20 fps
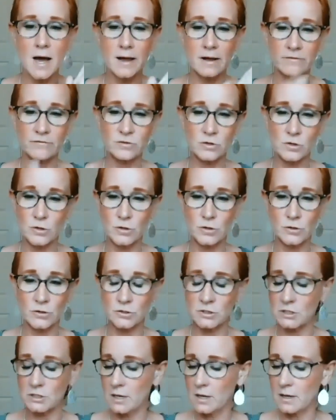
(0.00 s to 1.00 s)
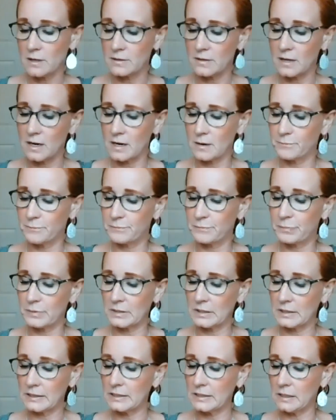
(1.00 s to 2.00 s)
I've learned that I
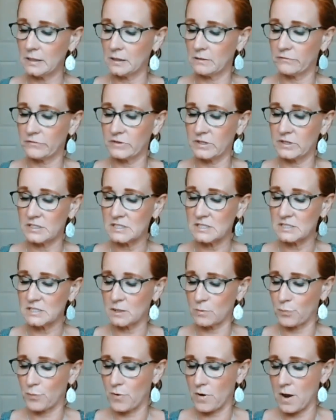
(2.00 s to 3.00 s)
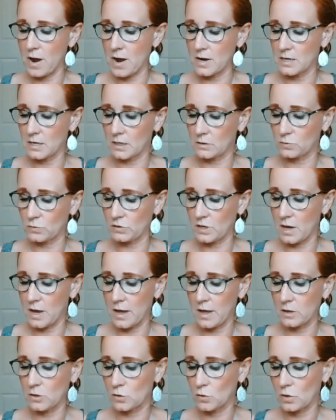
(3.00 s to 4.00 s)
believe this is the product with the
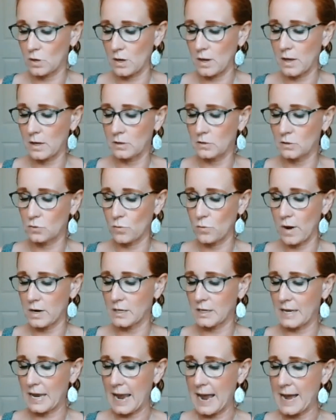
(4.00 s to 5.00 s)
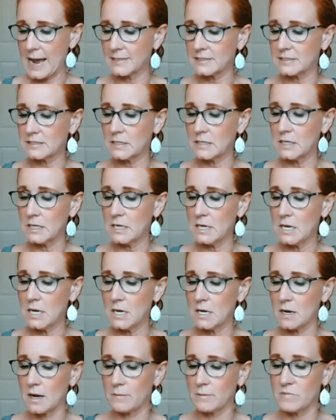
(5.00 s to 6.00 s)
hyaluronic acid in
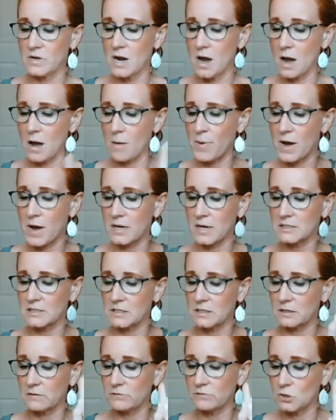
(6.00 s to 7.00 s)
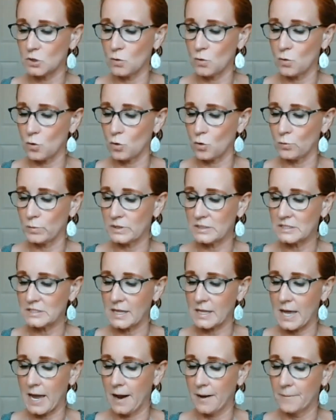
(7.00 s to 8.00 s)
it. I'm not positive. Don't hold me
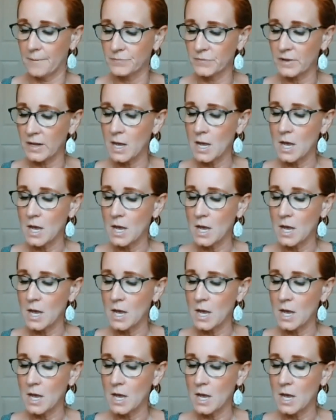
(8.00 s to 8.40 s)
to that.